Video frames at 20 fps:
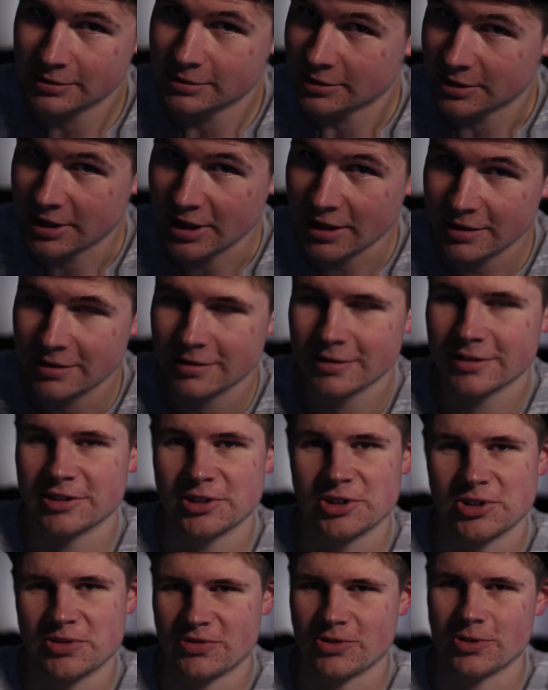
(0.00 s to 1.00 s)
Yeah,
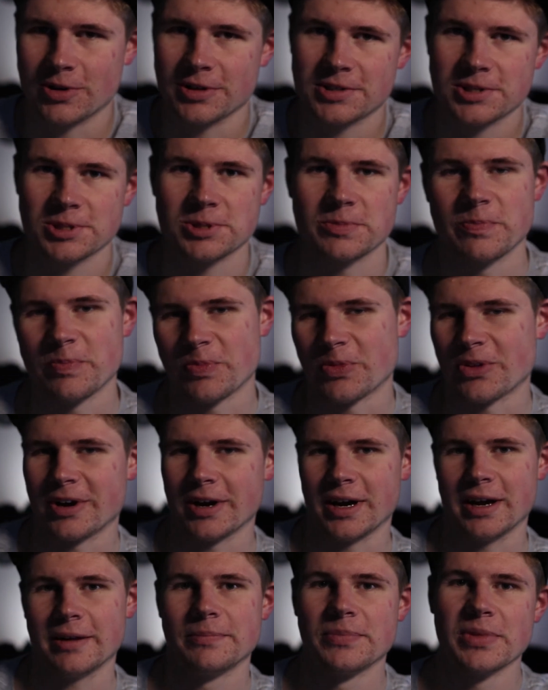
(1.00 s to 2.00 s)
of course.
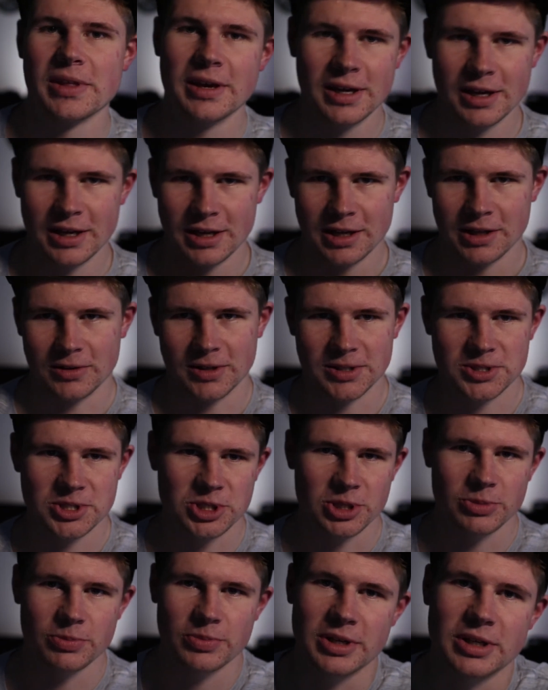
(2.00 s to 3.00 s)
All right, let's
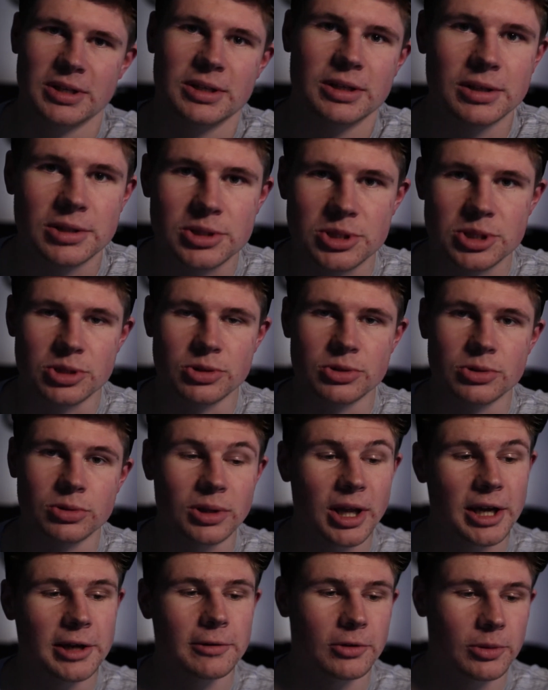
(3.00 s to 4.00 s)
jump in to
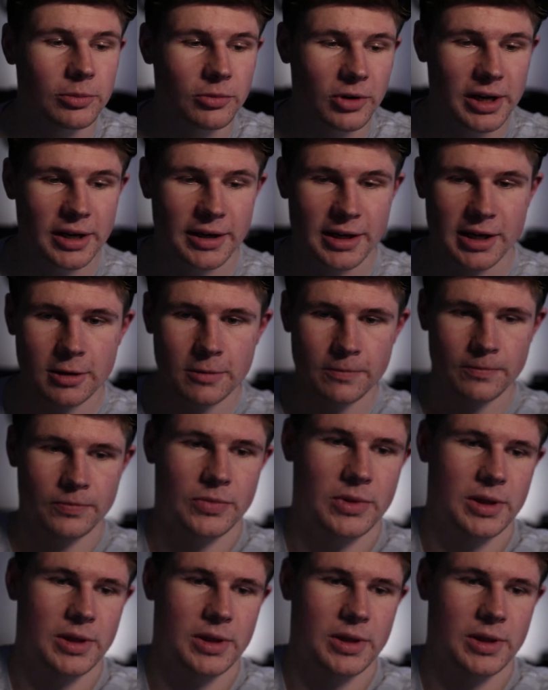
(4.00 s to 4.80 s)
Lightroom right now